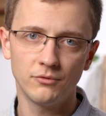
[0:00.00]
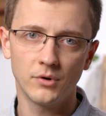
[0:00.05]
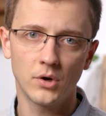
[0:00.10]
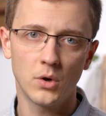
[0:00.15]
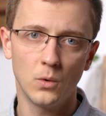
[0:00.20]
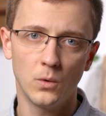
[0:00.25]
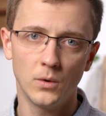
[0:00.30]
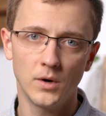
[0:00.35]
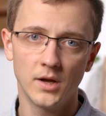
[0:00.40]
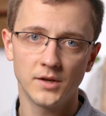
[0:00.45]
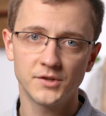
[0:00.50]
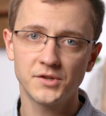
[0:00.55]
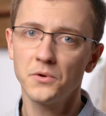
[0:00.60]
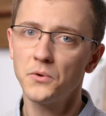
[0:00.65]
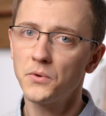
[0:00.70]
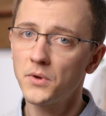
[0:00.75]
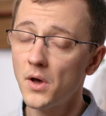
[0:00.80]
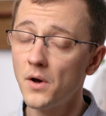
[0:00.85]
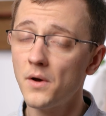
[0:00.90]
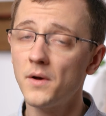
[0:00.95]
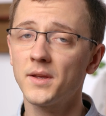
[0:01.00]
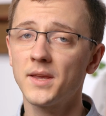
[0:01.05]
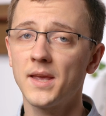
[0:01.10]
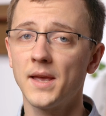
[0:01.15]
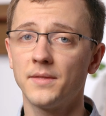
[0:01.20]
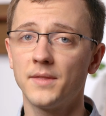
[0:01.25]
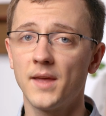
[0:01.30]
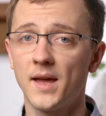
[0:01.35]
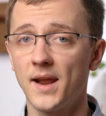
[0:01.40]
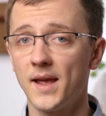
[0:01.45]
recorder, so you can't
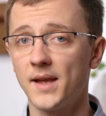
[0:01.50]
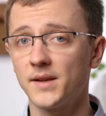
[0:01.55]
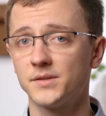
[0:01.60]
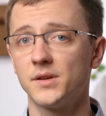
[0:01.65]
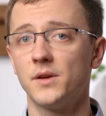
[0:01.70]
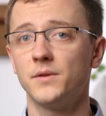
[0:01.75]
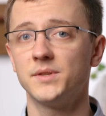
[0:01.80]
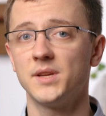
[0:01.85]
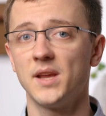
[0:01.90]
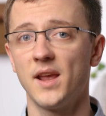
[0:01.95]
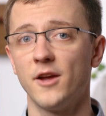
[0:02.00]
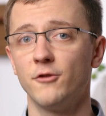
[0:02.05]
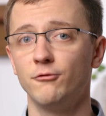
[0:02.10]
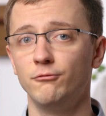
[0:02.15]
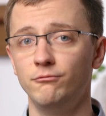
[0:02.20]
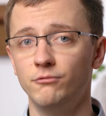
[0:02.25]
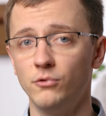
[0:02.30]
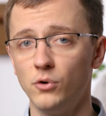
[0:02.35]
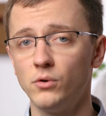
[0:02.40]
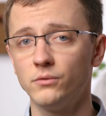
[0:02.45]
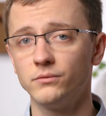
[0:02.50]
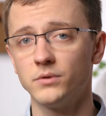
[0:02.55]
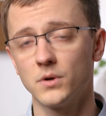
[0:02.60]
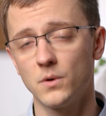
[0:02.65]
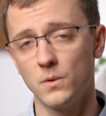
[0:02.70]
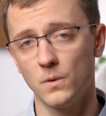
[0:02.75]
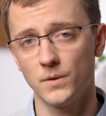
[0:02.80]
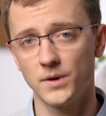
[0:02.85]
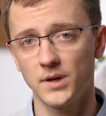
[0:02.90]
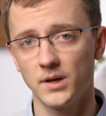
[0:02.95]
get that XOCN RAW
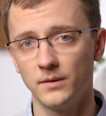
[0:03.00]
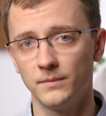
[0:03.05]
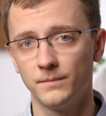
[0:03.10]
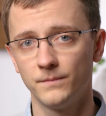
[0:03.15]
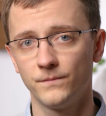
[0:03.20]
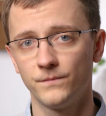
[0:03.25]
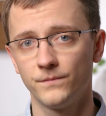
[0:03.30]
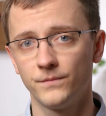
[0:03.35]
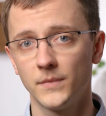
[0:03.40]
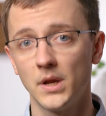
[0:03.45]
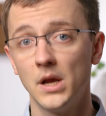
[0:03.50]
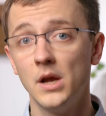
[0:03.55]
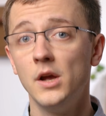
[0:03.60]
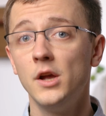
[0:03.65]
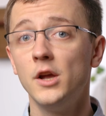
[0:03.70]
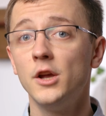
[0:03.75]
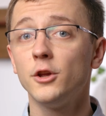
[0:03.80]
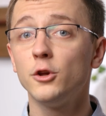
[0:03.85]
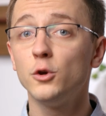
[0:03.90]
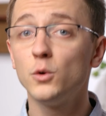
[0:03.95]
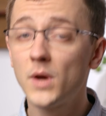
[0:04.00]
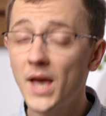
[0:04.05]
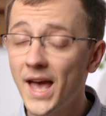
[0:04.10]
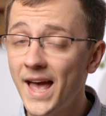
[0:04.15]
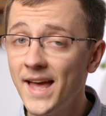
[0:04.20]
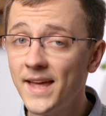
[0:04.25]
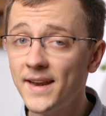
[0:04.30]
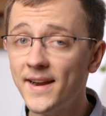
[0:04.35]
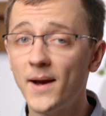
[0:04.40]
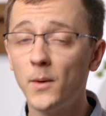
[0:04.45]
recording. You
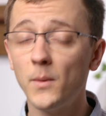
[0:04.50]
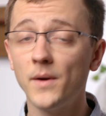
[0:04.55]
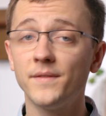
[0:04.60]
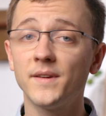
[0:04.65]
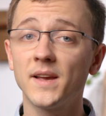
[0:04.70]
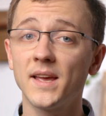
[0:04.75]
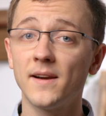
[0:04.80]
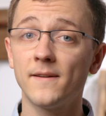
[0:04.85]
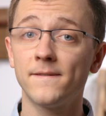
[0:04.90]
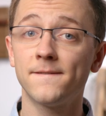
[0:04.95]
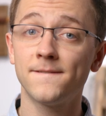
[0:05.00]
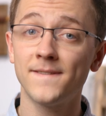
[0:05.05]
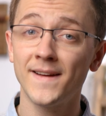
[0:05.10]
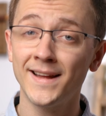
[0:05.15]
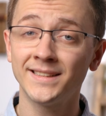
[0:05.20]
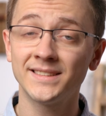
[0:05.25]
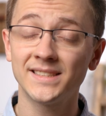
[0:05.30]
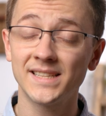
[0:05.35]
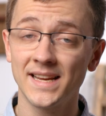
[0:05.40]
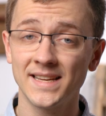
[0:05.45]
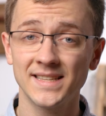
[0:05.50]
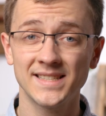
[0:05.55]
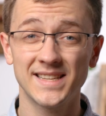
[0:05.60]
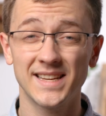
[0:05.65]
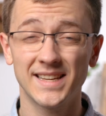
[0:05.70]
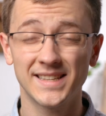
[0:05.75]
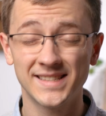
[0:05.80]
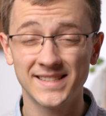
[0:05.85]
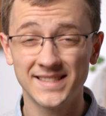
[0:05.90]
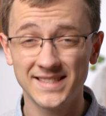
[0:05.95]
can, however, get a
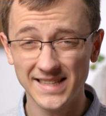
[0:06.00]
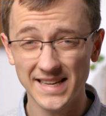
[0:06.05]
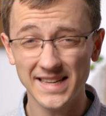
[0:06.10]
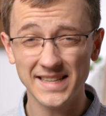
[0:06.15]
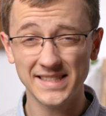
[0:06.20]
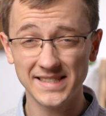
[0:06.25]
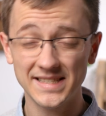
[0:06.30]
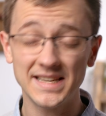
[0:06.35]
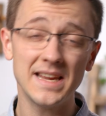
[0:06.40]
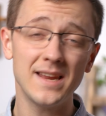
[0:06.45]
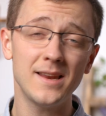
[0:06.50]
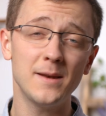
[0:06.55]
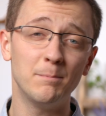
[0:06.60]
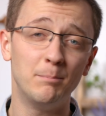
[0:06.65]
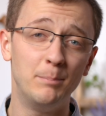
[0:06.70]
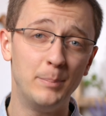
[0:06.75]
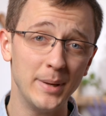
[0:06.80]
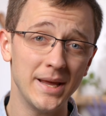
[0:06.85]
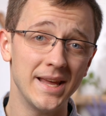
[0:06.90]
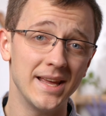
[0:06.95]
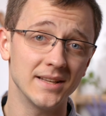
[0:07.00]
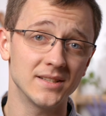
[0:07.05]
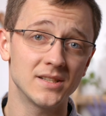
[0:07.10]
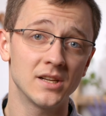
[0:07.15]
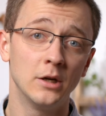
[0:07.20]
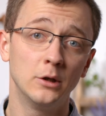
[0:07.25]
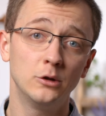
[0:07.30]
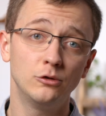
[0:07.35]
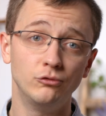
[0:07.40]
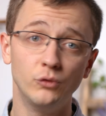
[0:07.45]
fantastic 16-bit
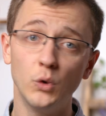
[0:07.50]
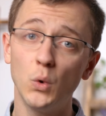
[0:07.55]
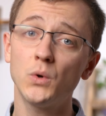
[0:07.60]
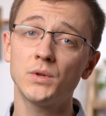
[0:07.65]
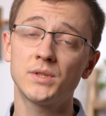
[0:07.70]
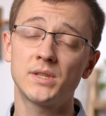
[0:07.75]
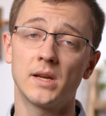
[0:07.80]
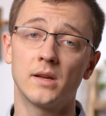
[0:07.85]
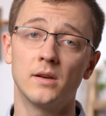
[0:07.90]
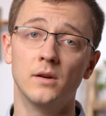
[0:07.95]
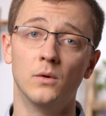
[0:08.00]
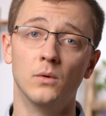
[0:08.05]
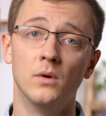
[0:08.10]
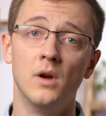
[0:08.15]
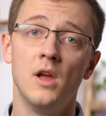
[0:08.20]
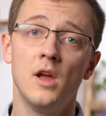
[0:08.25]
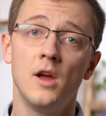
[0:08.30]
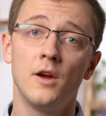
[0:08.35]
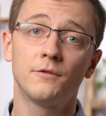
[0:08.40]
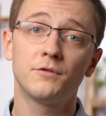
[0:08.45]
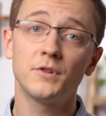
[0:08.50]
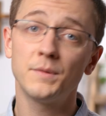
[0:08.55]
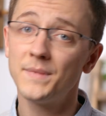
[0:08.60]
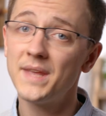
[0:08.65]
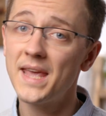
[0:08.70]
RAW signal from